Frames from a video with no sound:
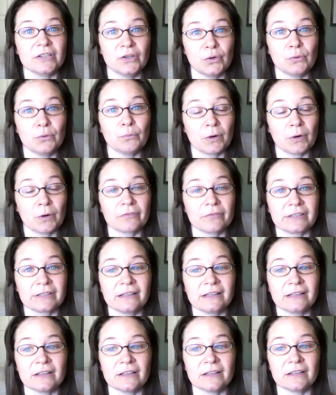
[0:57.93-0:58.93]
perfect
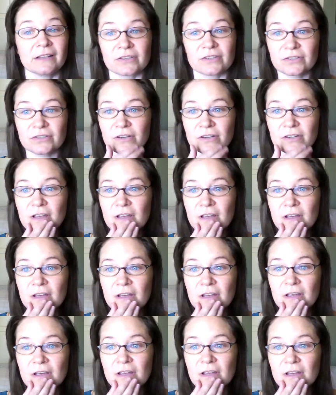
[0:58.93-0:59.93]
English.
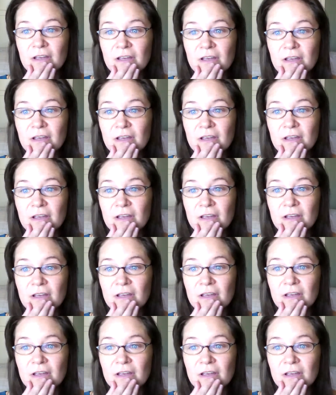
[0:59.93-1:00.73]
But when